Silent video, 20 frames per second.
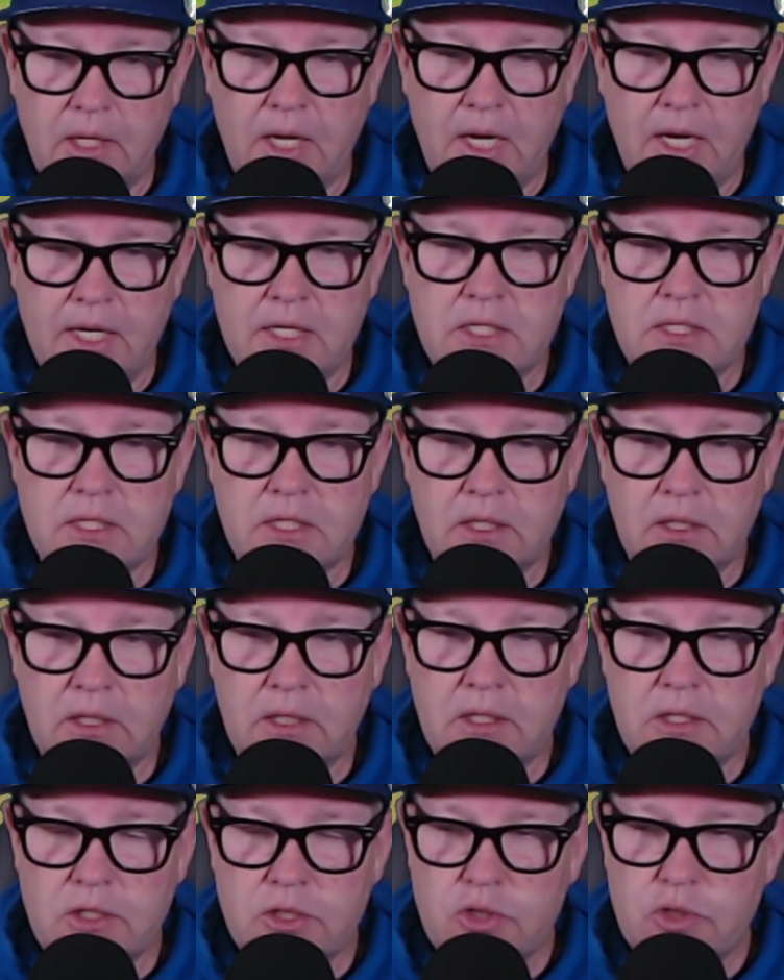has
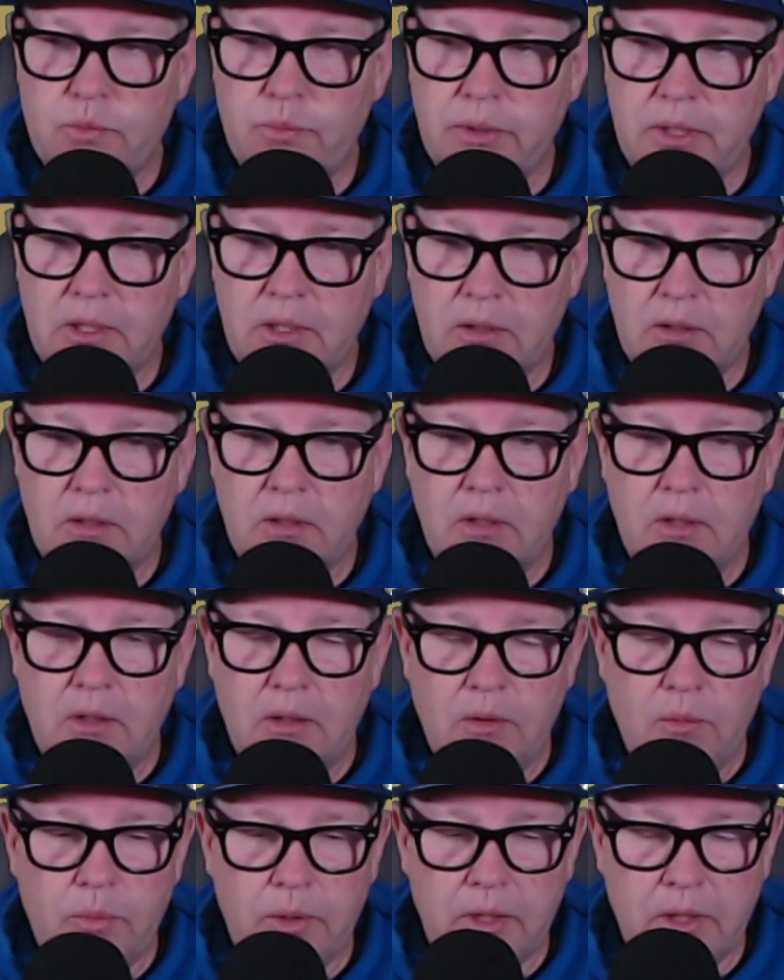elite speed,
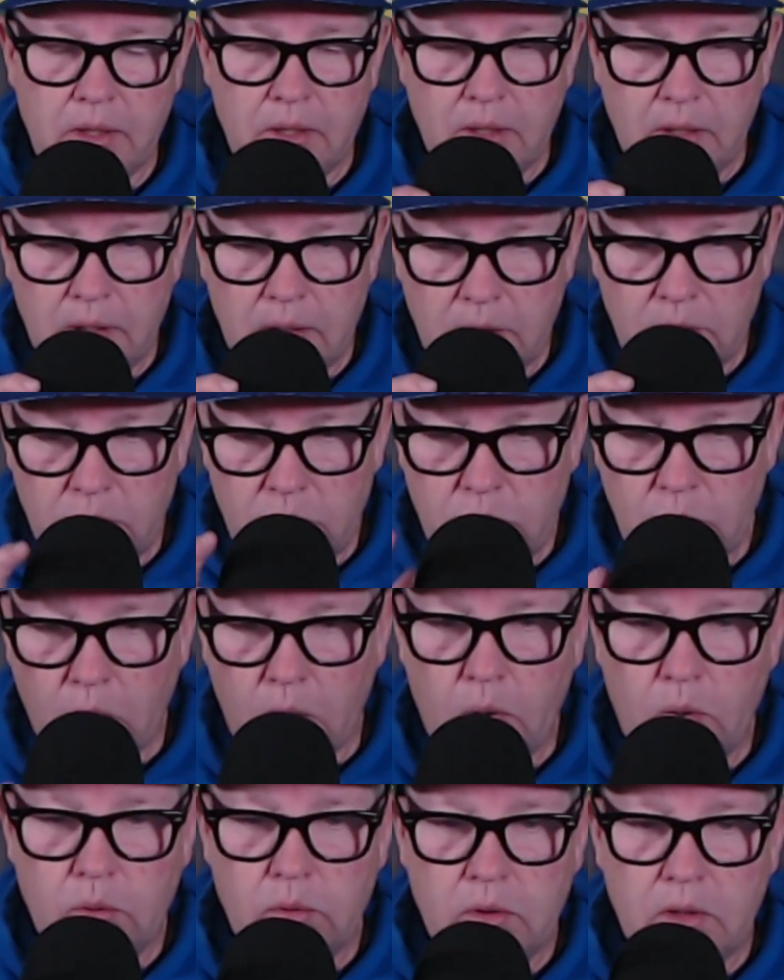but
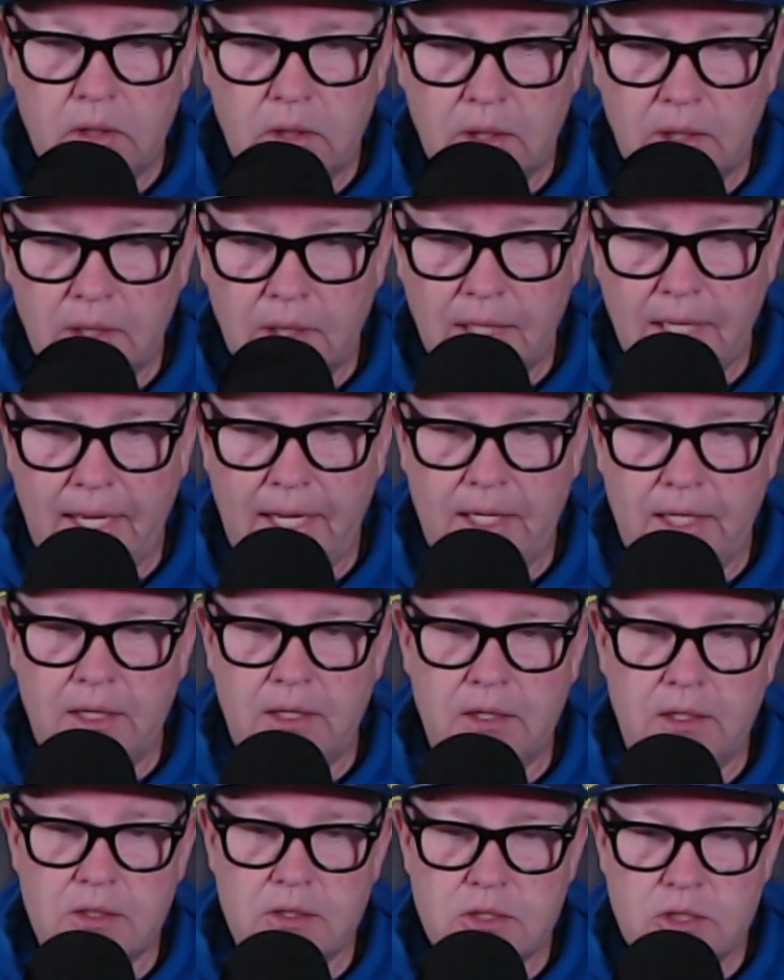don't let
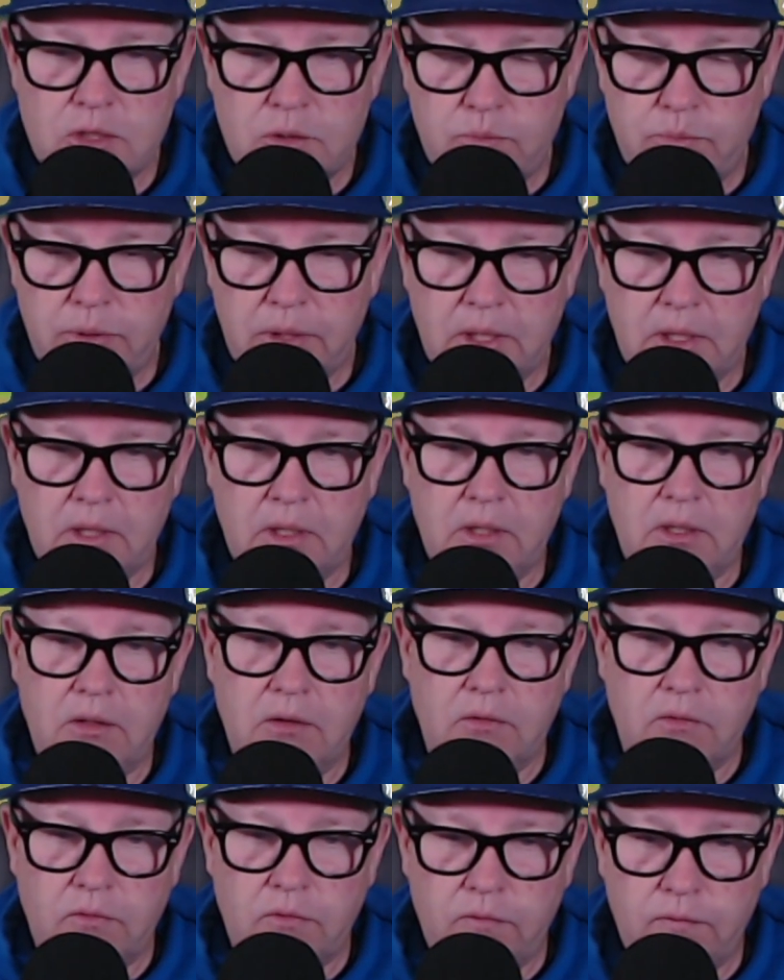the
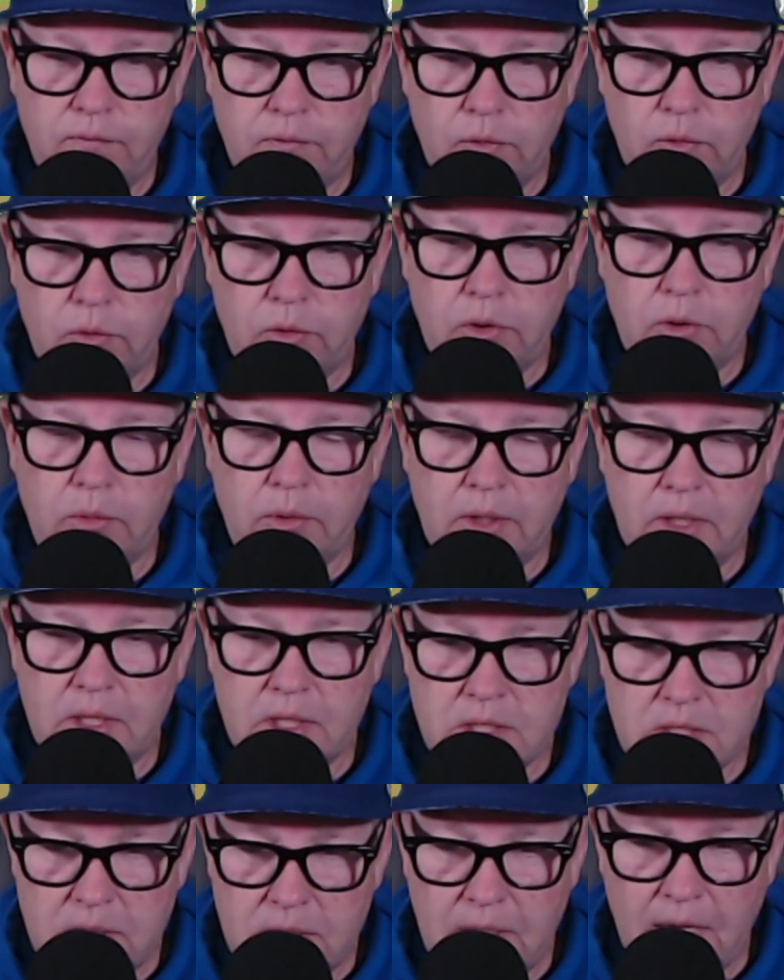speed fool you.
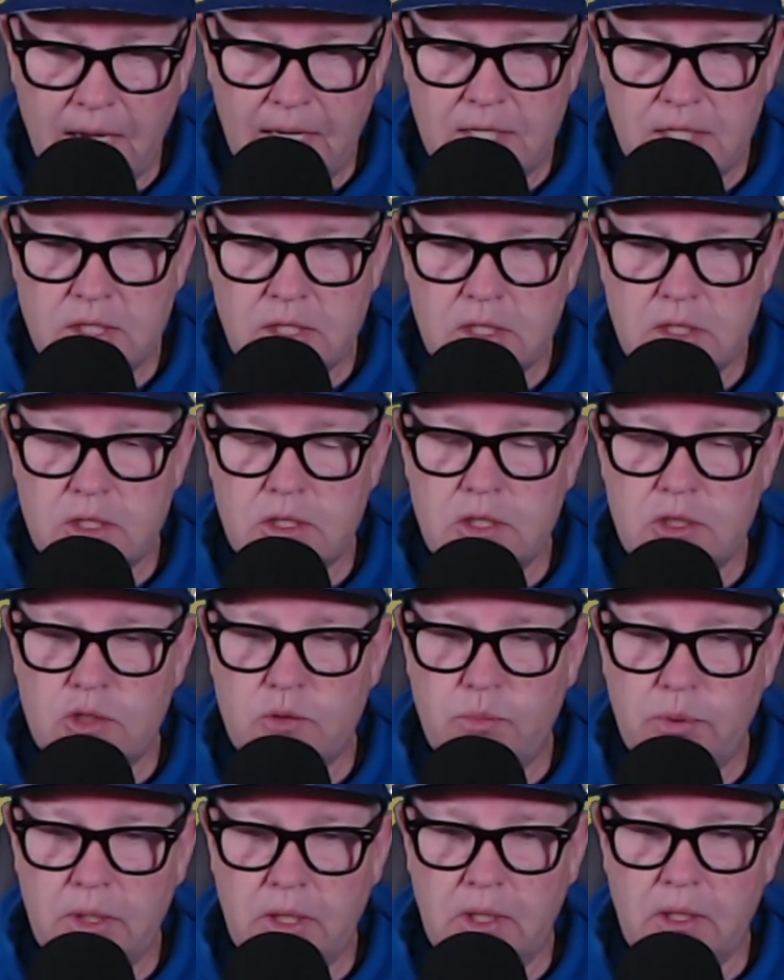It's not just the
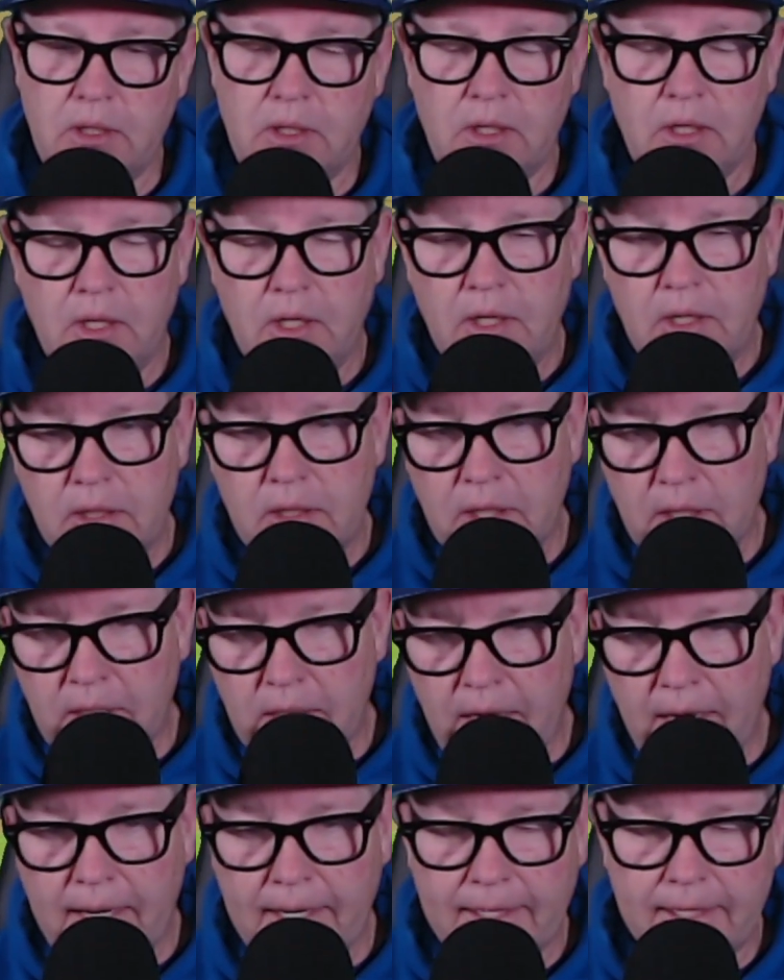speed. The
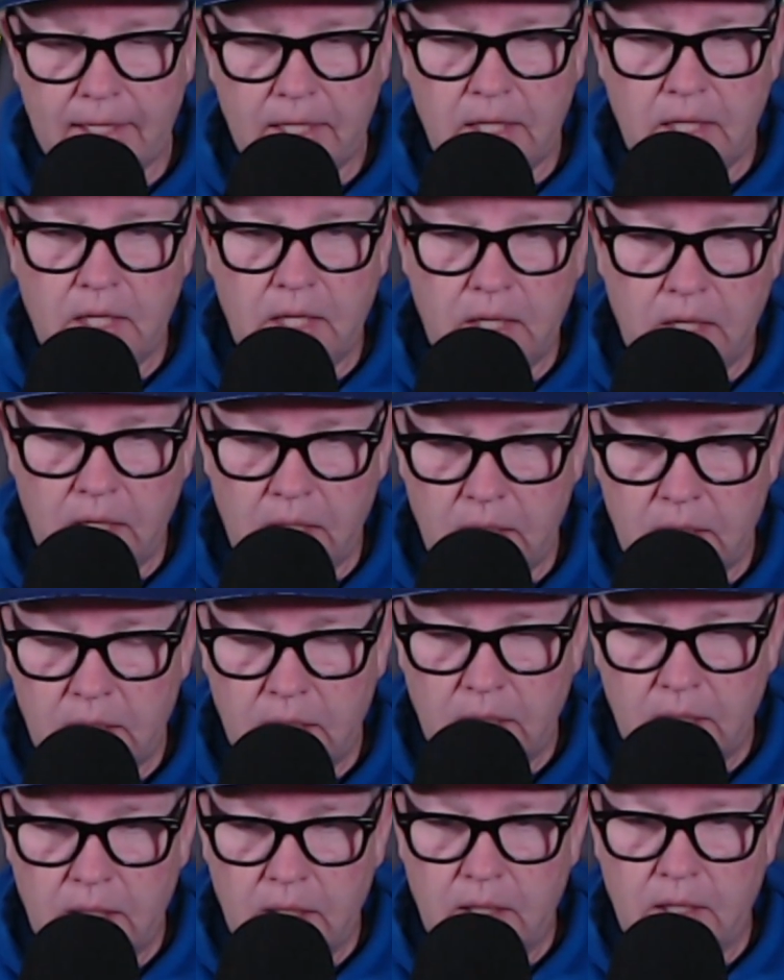guy can hit,
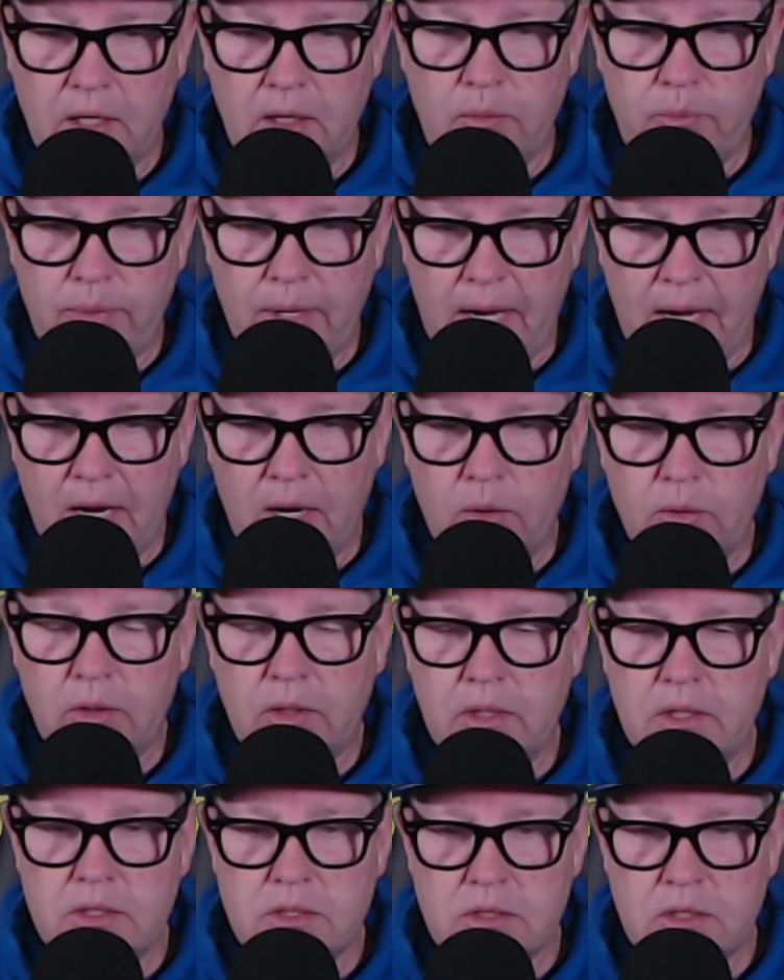and
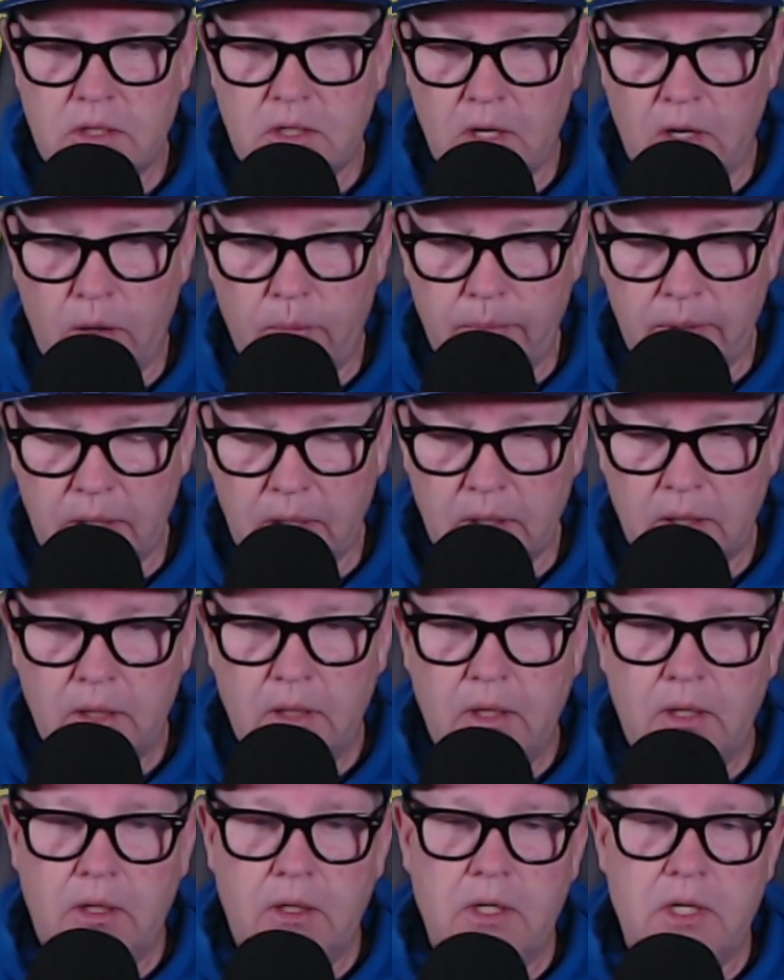power is coming.
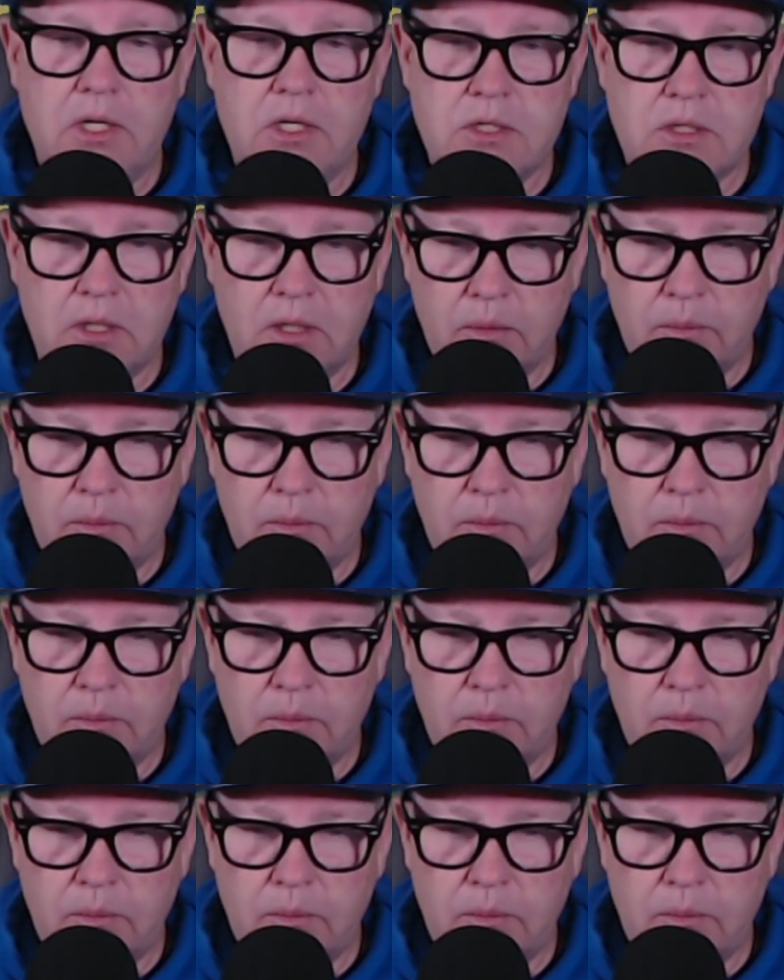He's going to